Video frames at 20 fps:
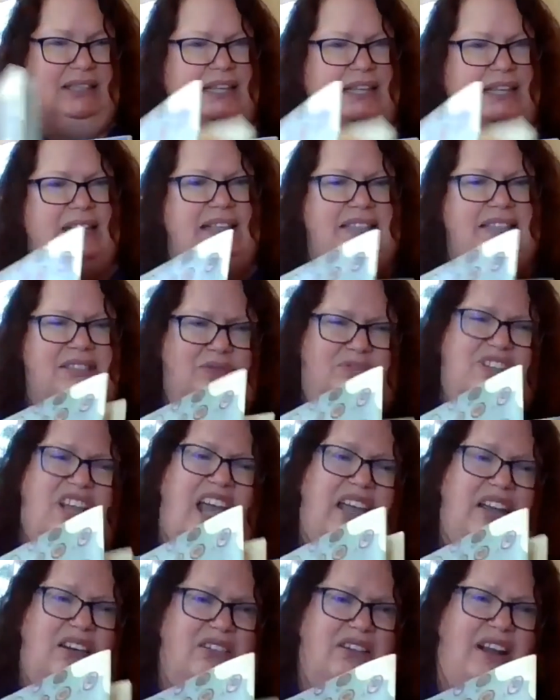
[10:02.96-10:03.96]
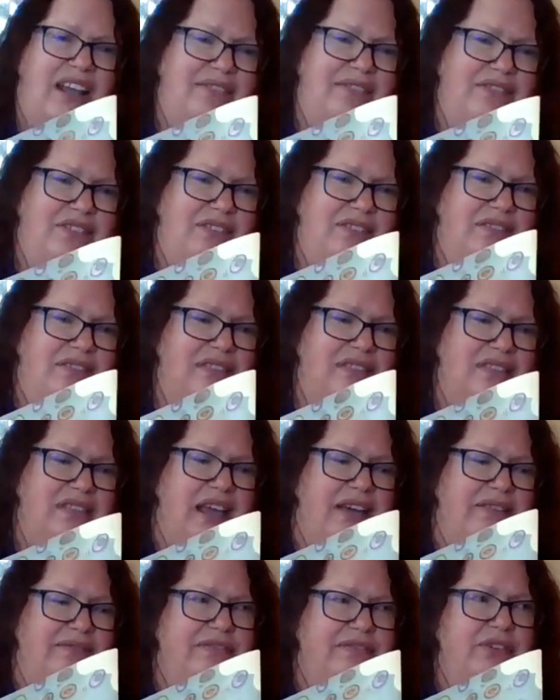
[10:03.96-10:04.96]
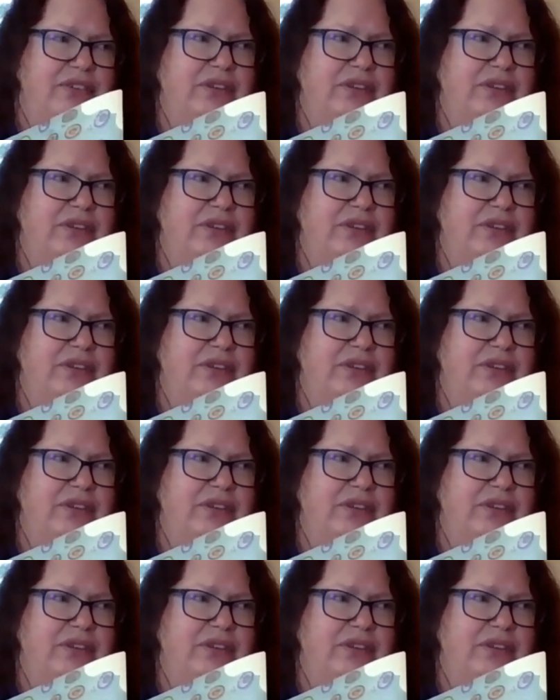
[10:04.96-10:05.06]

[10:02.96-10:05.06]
He's tired after that food